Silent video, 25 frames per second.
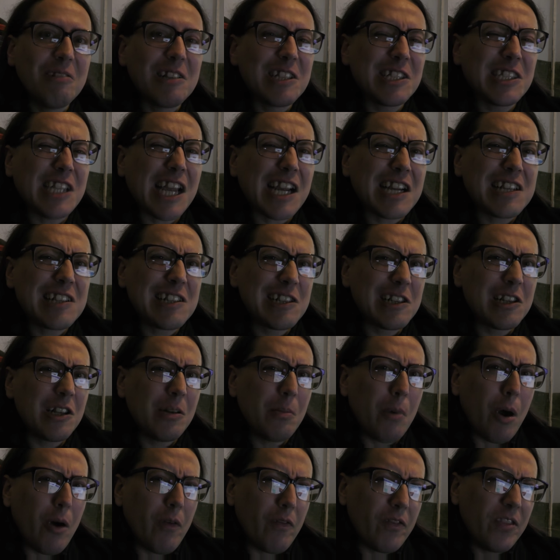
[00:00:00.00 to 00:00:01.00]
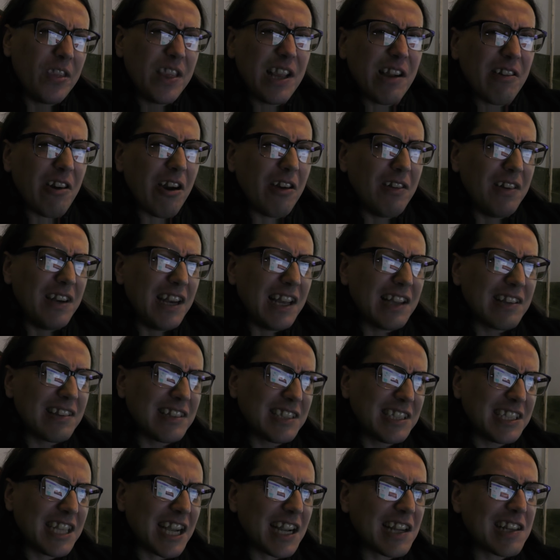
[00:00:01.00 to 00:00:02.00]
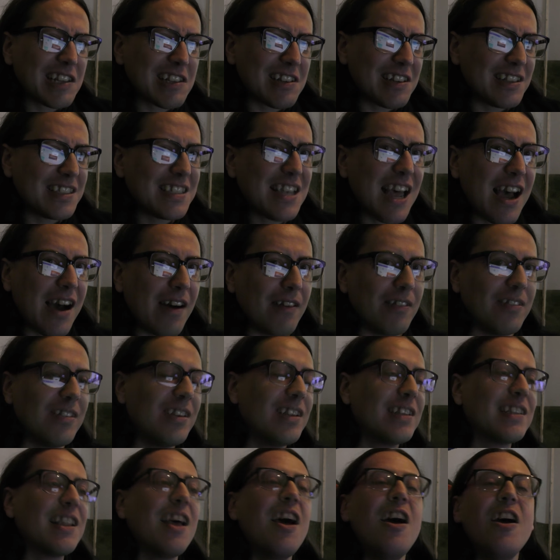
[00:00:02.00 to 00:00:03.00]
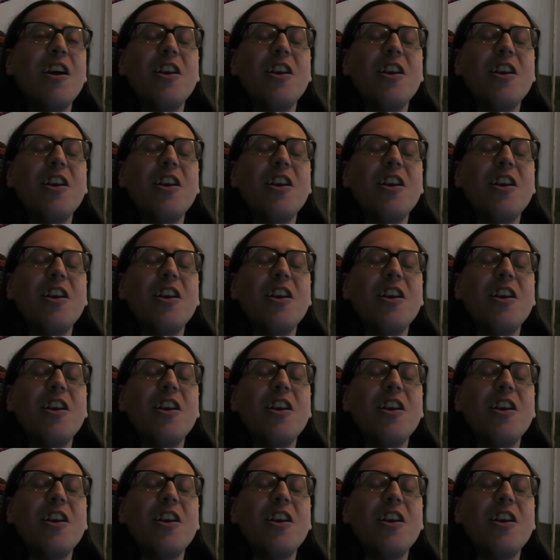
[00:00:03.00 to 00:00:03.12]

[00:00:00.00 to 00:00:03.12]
we'll section them off in their own little section of town.